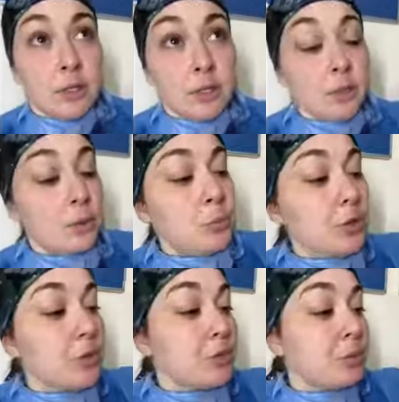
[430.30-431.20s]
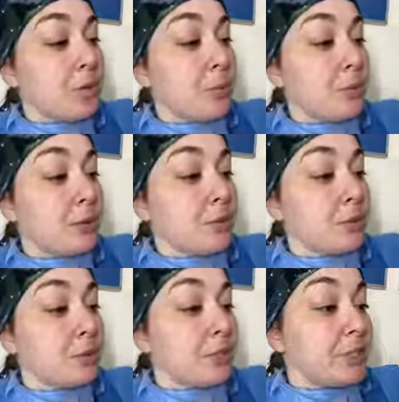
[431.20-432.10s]
So I'm pretty sure that
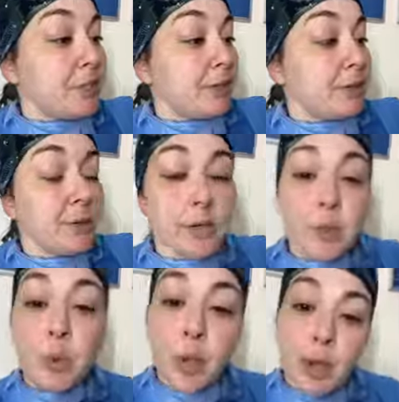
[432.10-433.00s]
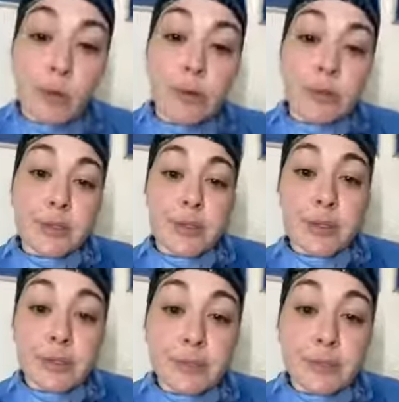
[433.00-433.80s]
patient will be dead here in a couple hours.